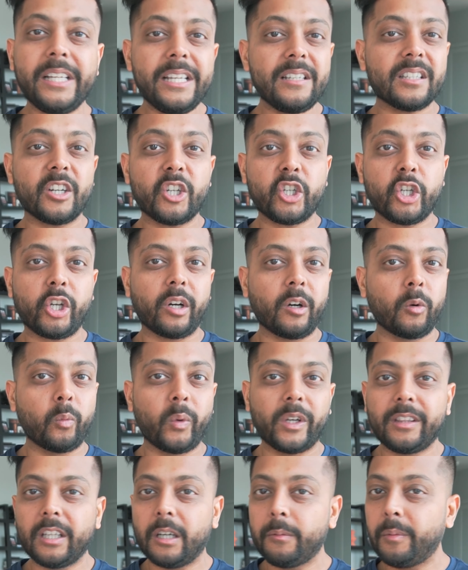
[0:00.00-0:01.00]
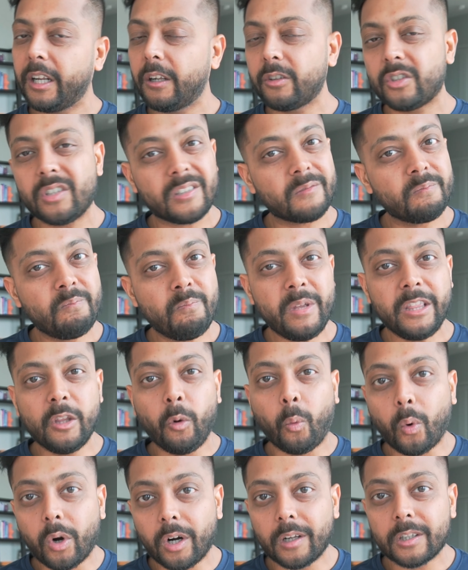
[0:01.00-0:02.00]
please share it with them. It'll just mean the
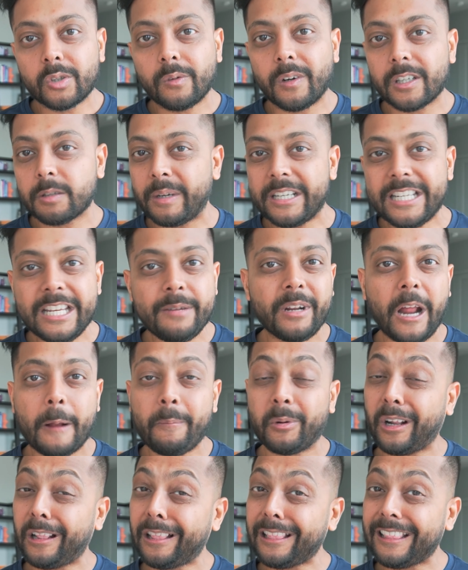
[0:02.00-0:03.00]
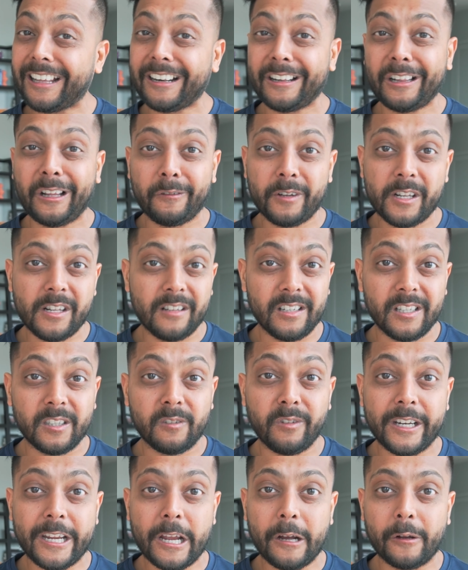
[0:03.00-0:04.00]
world to us. My team and I put a lot of love into
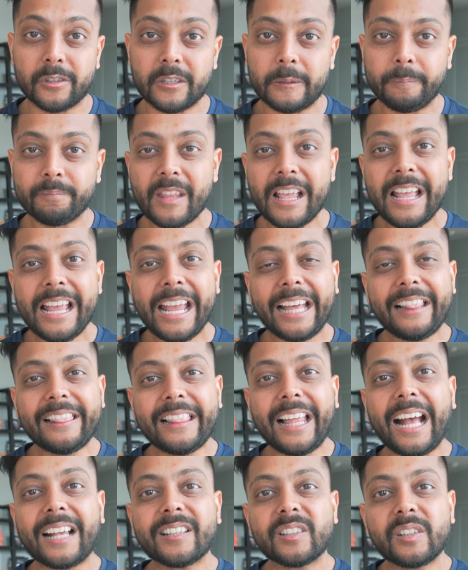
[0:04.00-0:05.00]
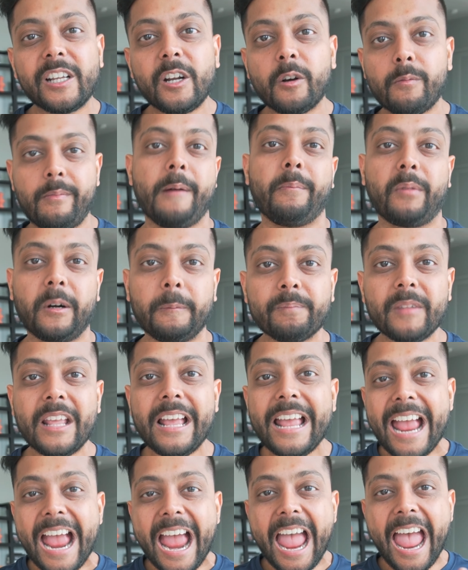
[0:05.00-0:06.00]
these videos. And lastly, remember,
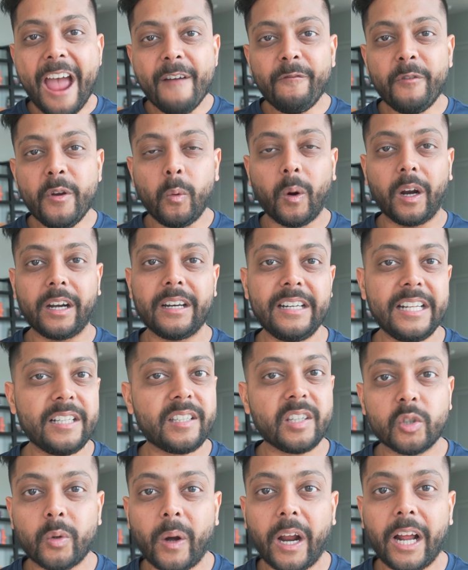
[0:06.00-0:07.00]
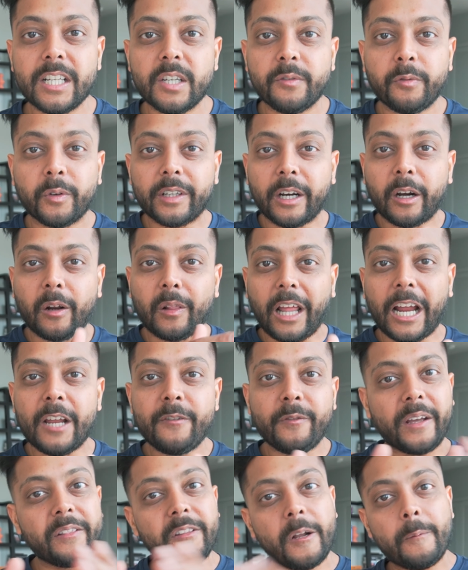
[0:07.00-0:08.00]
everyone needs a strategy for their
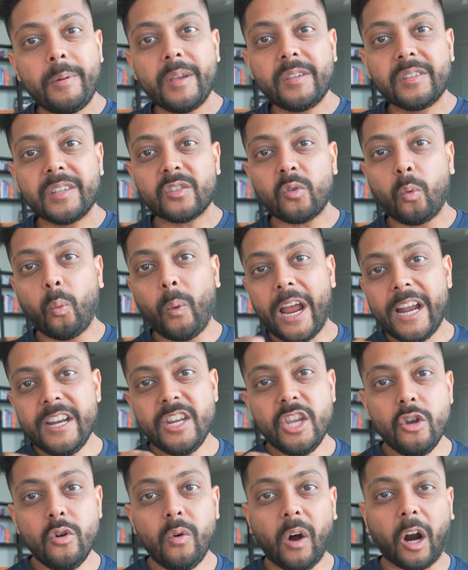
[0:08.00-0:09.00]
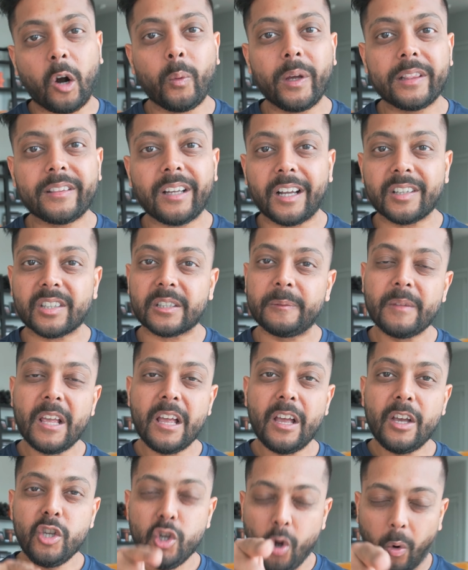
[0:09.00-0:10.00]
life and their business. When you are with us,
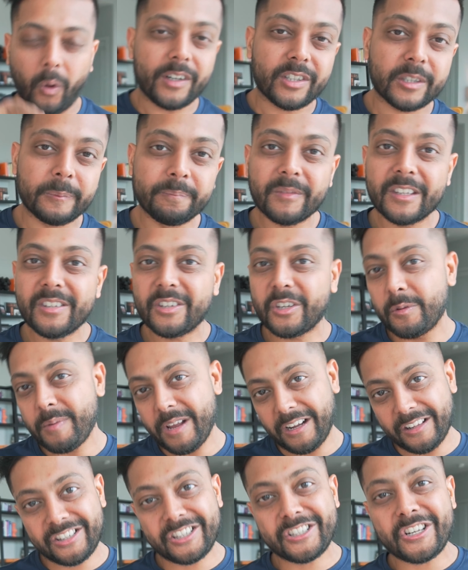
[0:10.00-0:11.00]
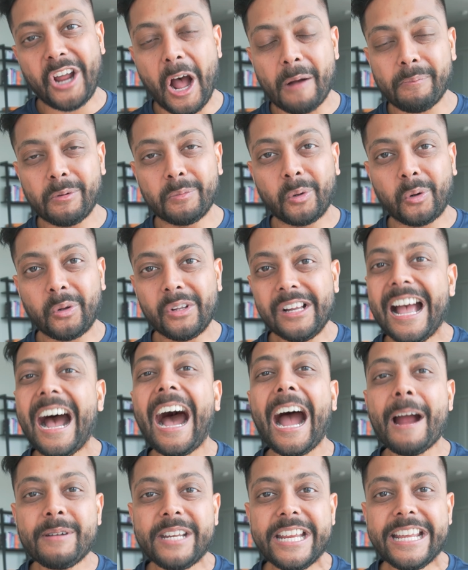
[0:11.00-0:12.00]
yours is gonna be unstoppable.
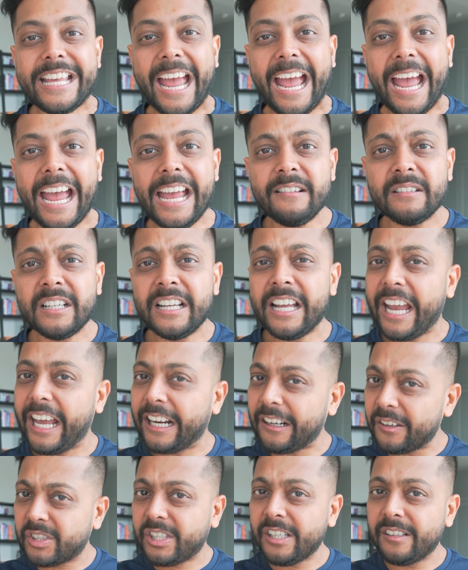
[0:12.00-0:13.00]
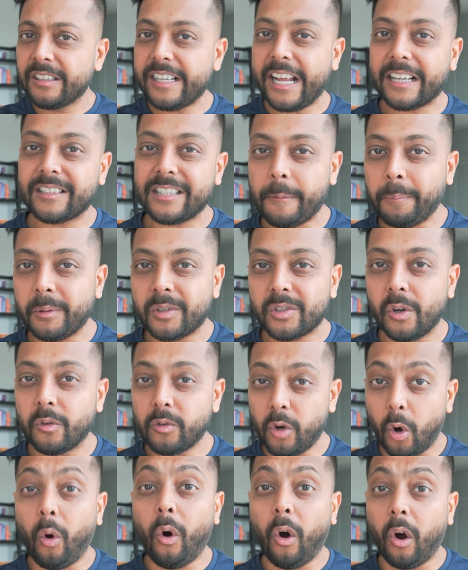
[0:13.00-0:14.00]
I'm T K, and I'll see you in the next
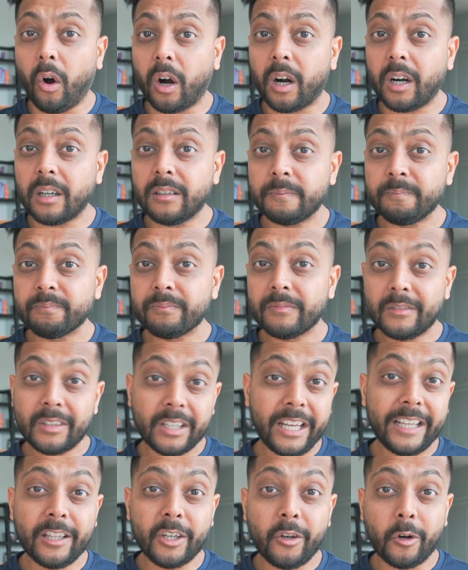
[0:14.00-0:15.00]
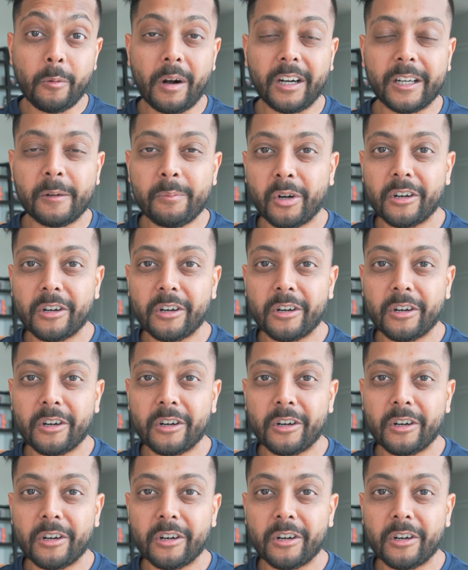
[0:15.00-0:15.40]
episode or in the Go to Market